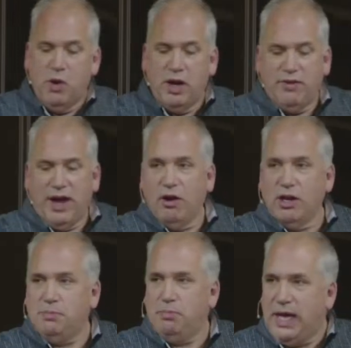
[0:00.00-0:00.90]
be one of
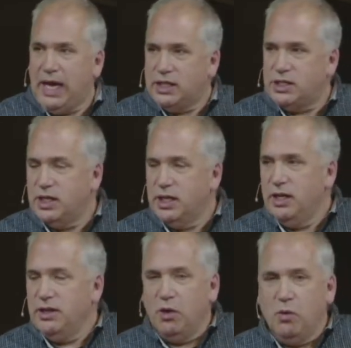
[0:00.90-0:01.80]
Herod's pigs
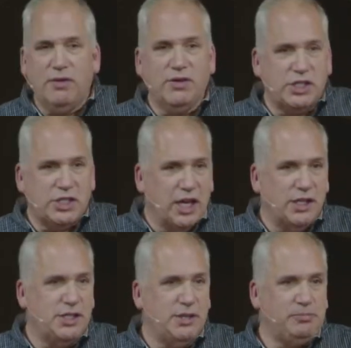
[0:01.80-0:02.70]
than one of his
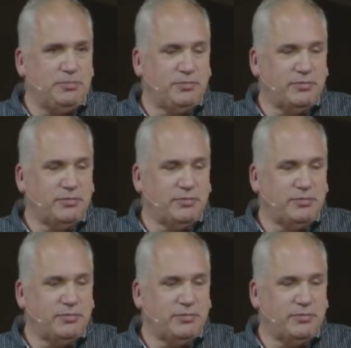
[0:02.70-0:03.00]
sons.